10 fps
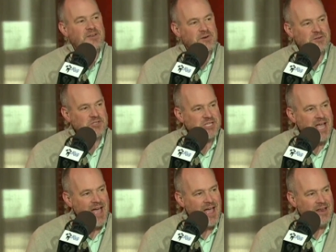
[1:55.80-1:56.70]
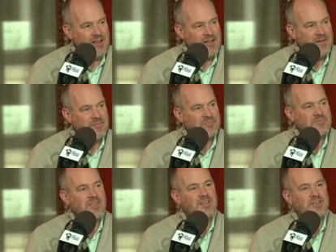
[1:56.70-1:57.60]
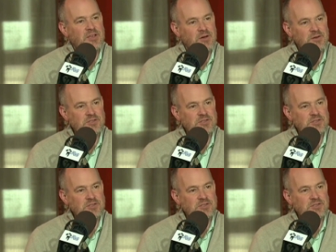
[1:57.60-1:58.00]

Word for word: you said Rich. he's a great lawyer. You